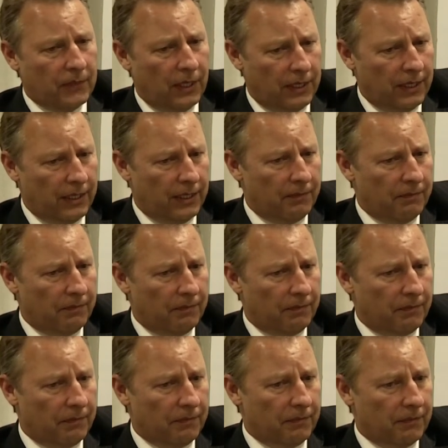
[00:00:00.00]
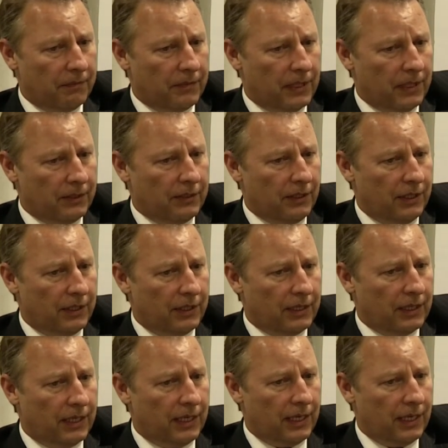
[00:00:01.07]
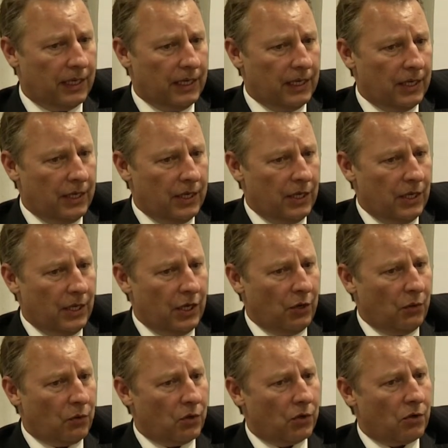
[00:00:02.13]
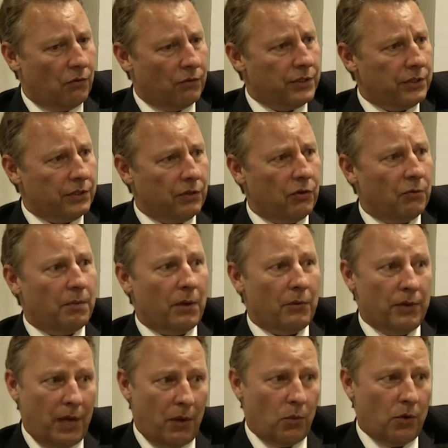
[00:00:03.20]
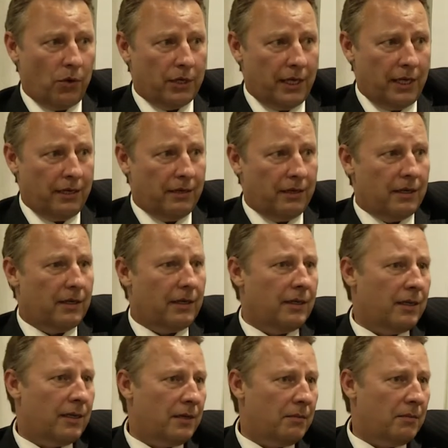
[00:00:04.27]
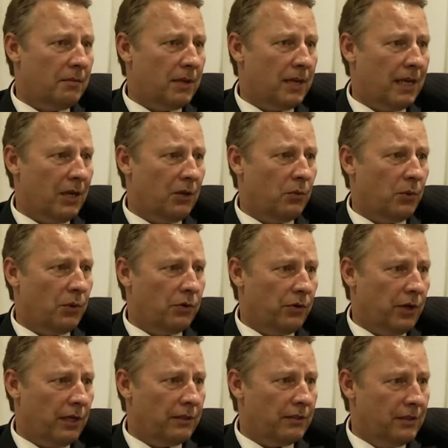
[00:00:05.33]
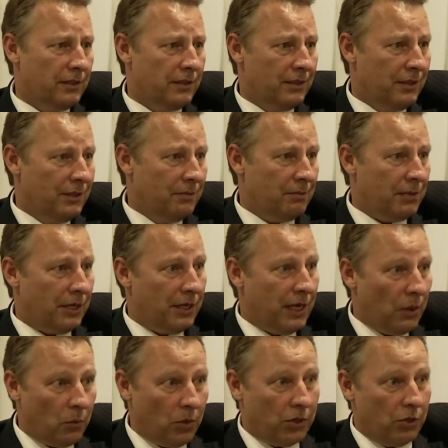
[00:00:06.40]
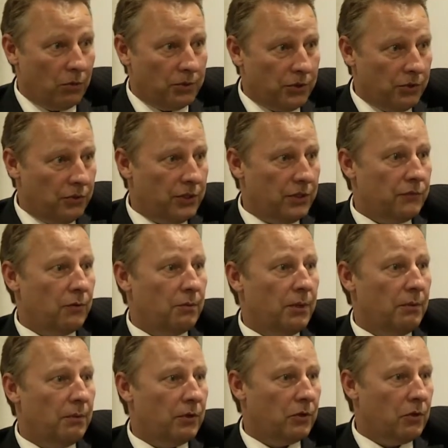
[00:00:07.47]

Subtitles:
I think conferences are about networking. How do we create better networking opportunities for people